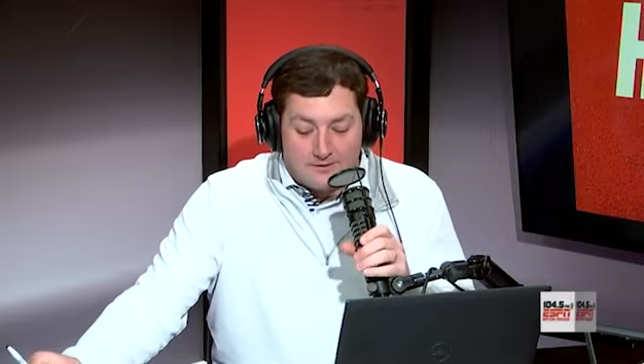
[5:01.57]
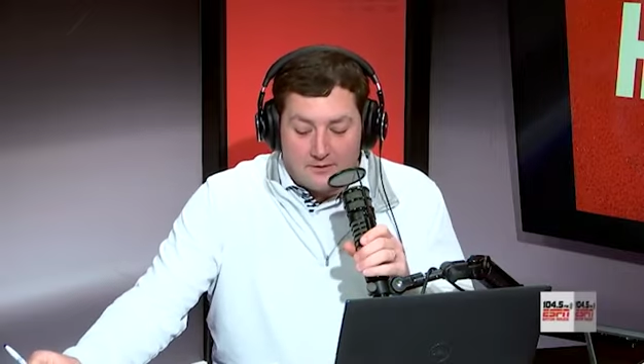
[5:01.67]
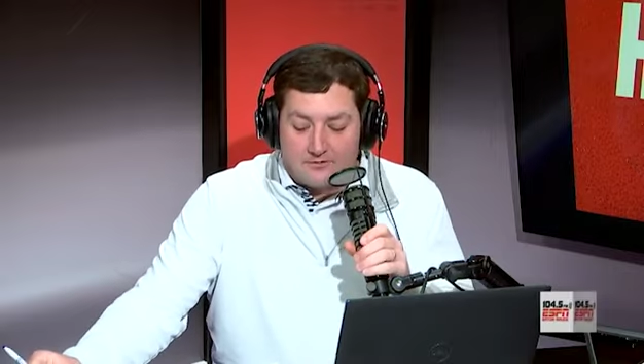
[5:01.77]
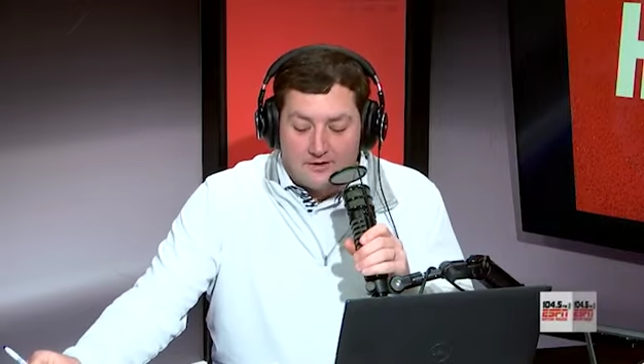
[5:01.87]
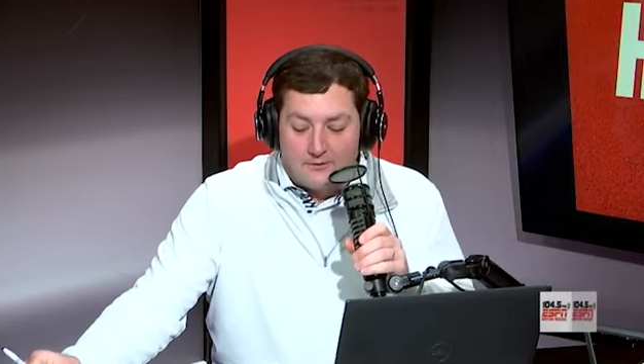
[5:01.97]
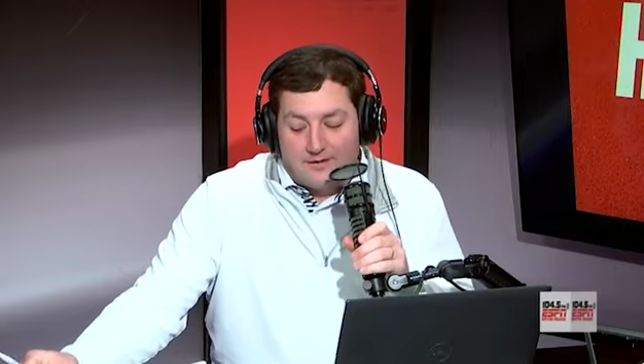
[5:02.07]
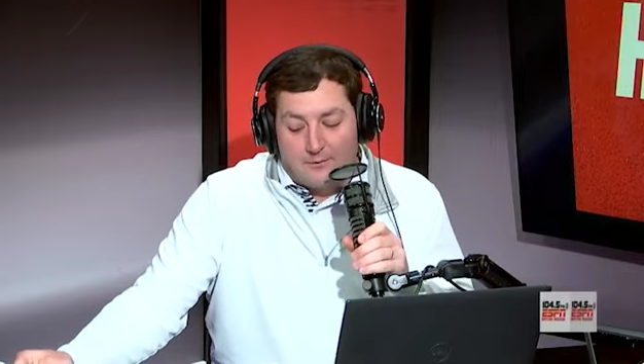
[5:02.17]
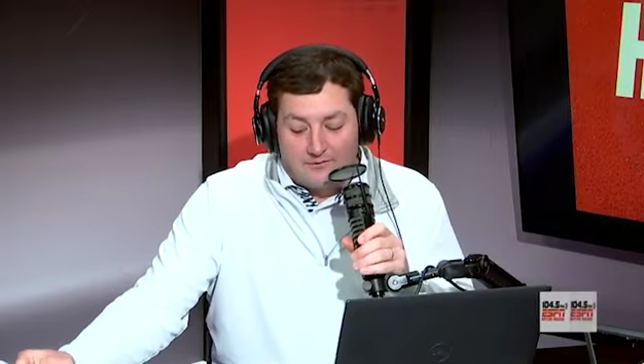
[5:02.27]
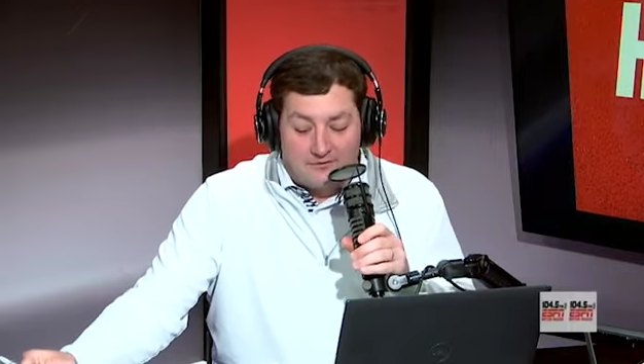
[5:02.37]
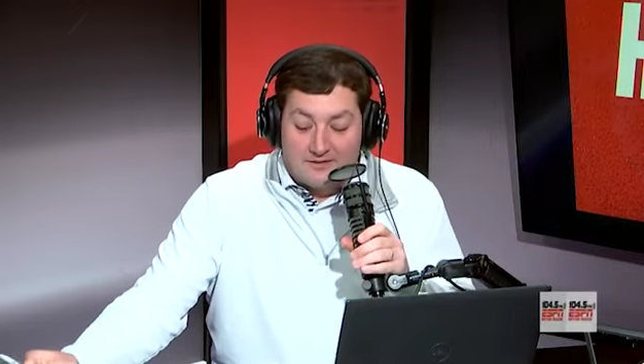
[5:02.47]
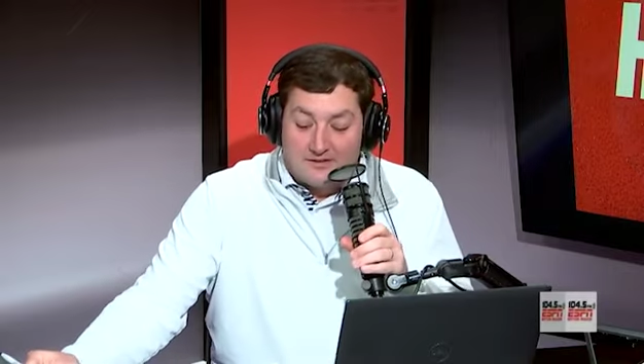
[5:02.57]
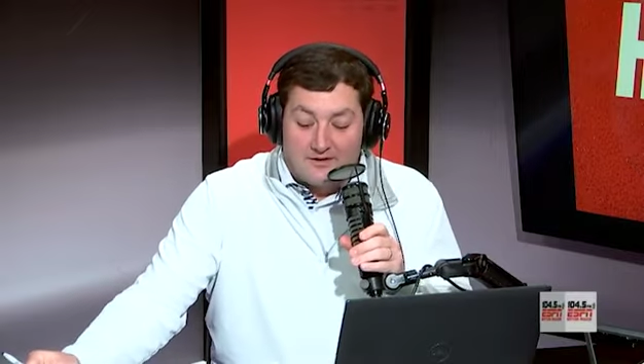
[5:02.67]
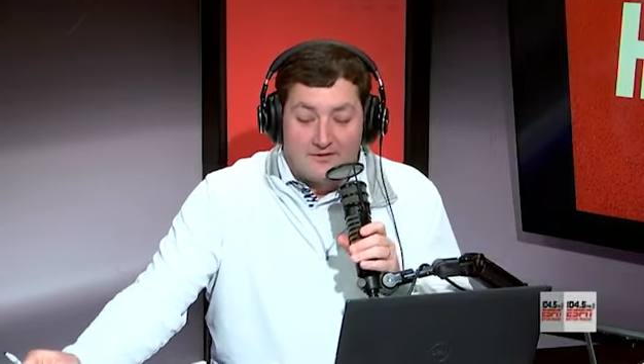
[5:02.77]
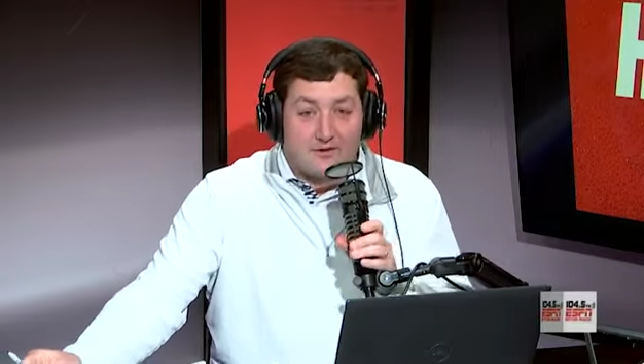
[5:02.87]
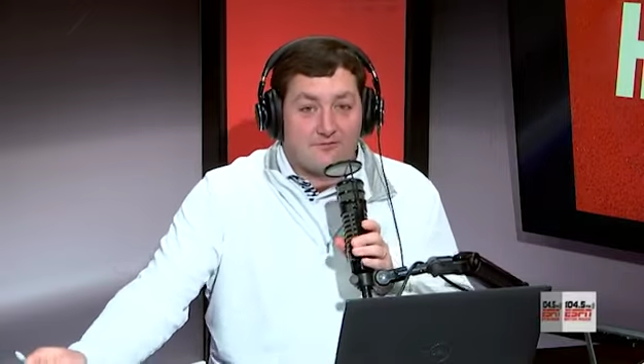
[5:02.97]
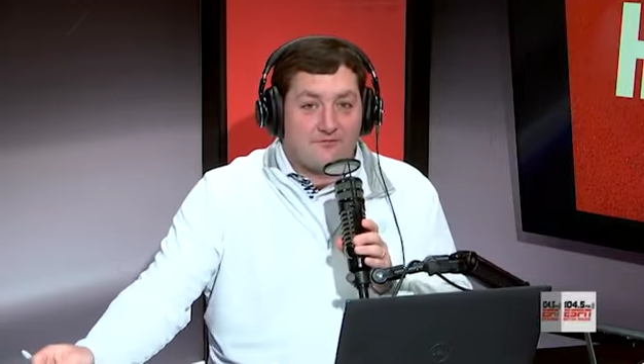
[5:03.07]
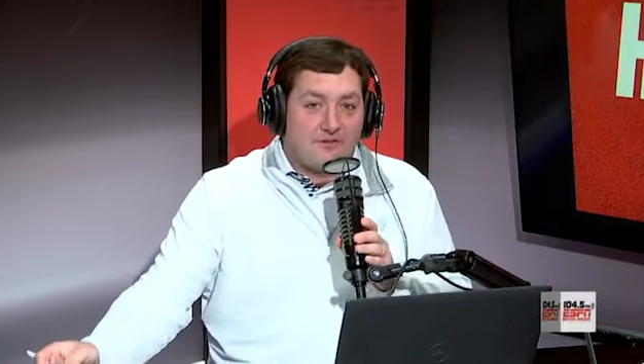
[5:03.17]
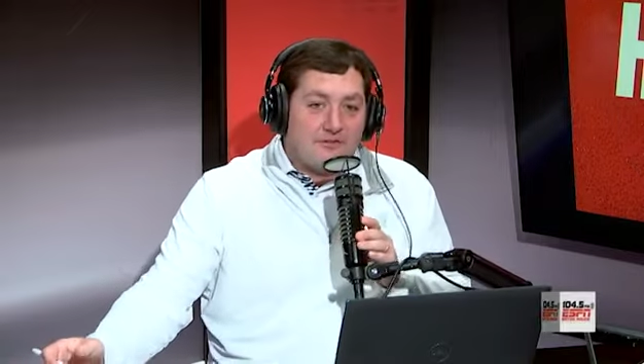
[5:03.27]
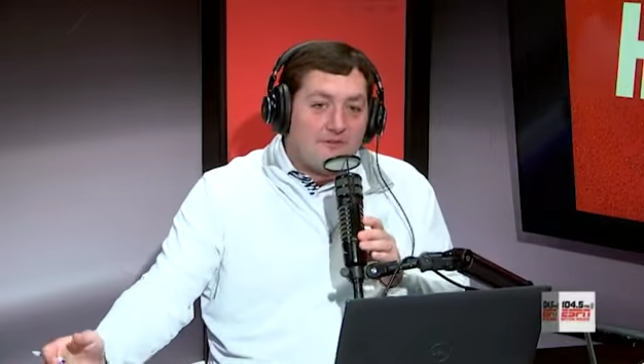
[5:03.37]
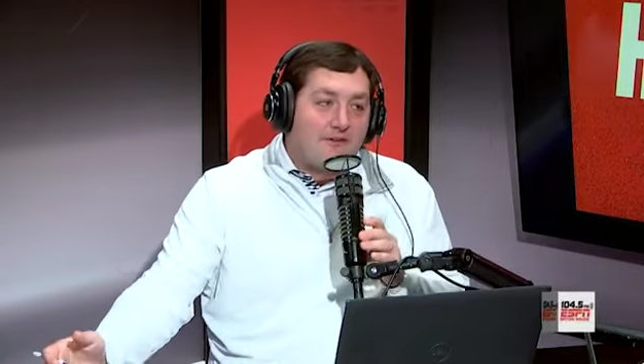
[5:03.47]
There's another one that was a
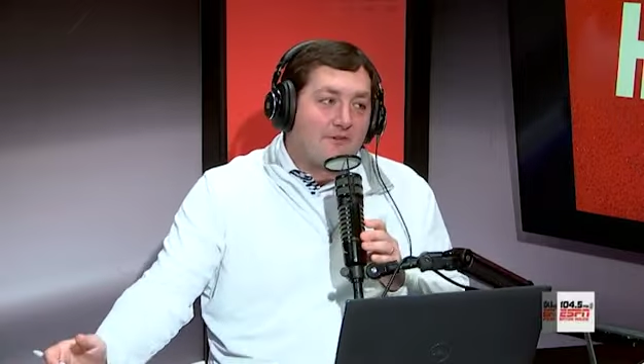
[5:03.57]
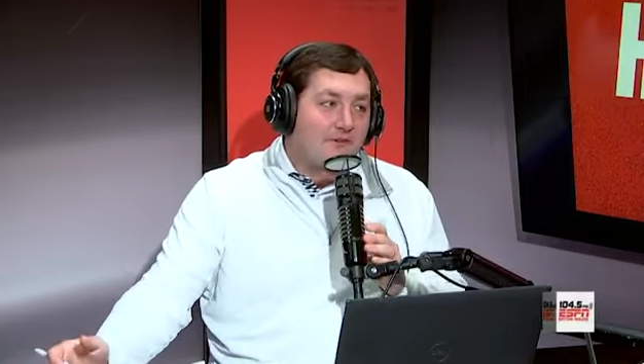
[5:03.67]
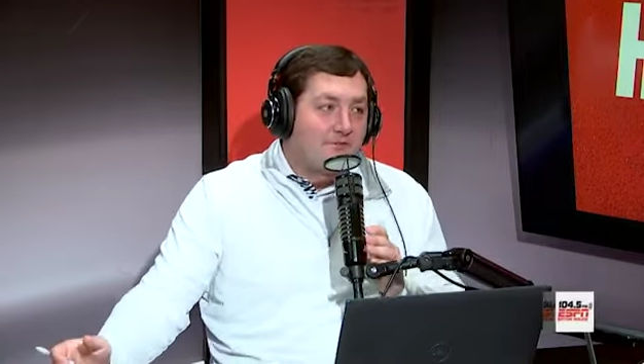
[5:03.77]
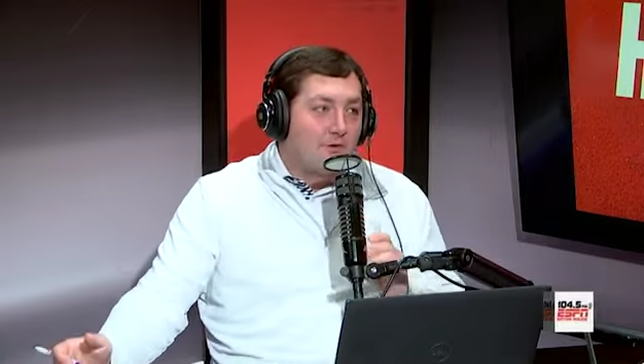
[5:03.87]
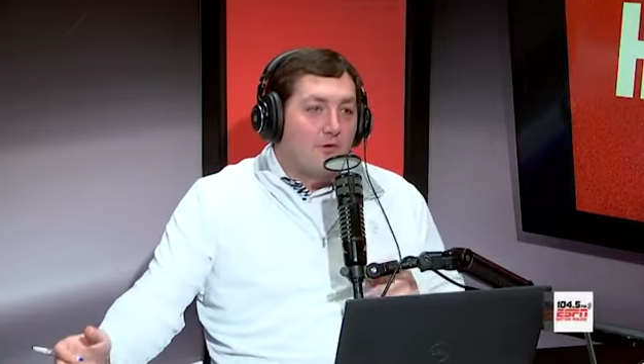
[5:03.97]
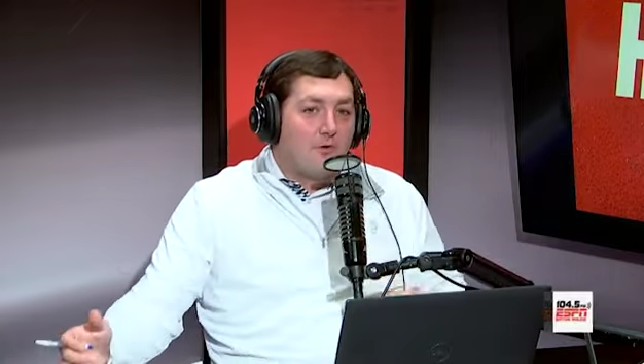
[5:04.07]
55-yard field